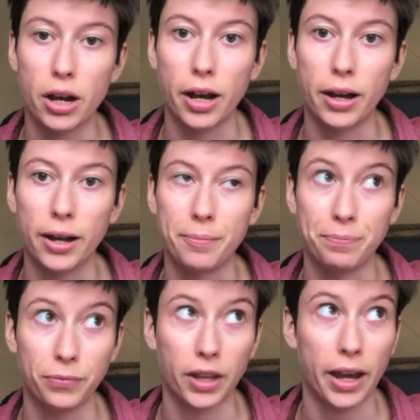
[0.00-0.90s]

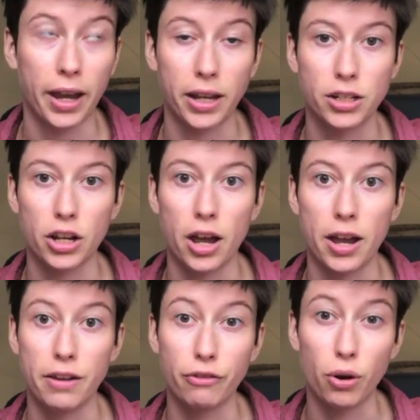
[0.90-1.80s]
and
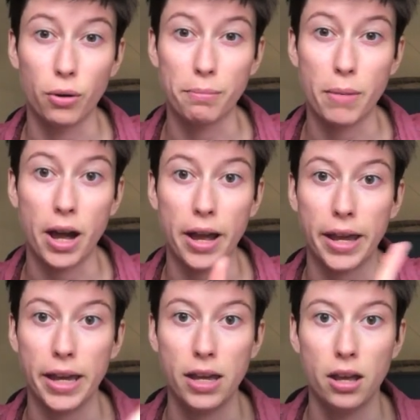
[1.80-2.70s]
I've got
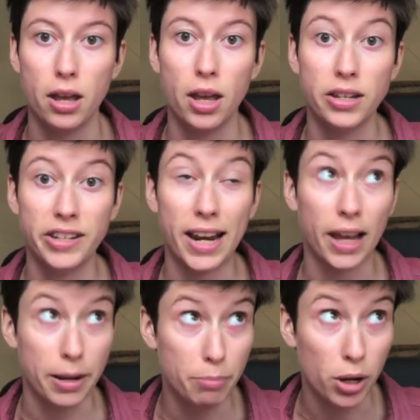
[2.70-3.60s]
my
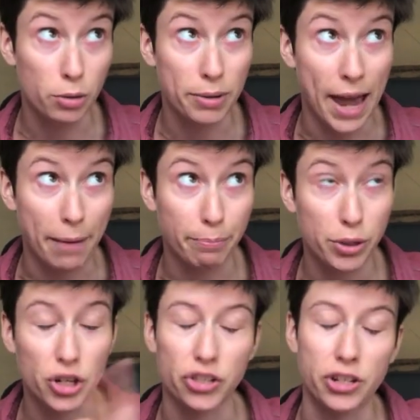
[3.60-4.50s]
daylight bulb
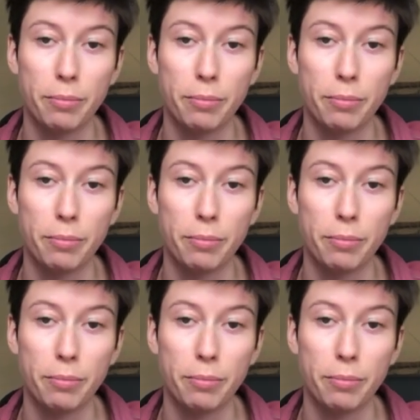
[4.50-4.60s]
lamp just